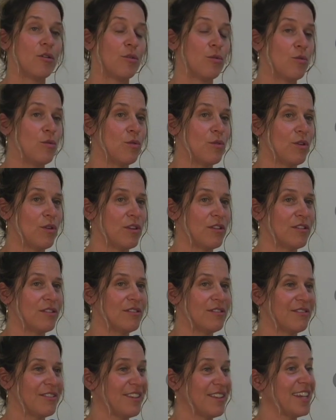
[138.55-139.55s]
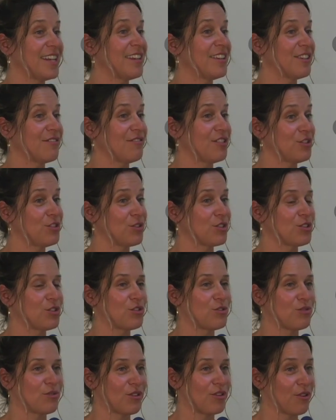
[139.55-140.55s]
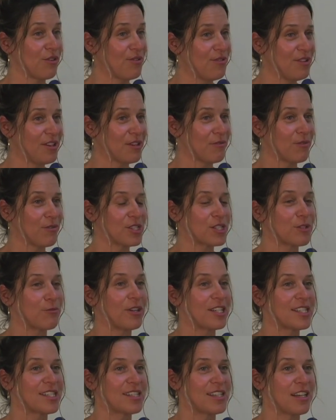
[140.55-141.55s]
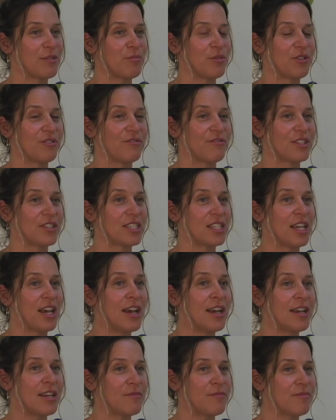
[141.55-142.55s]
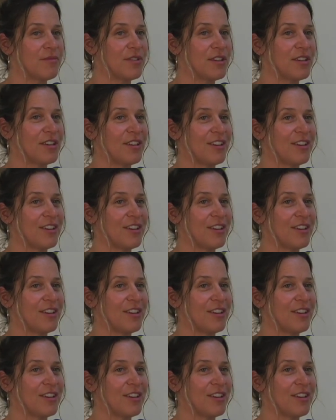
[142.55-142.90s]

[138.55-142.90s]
or that individual student learning was quite stable over time,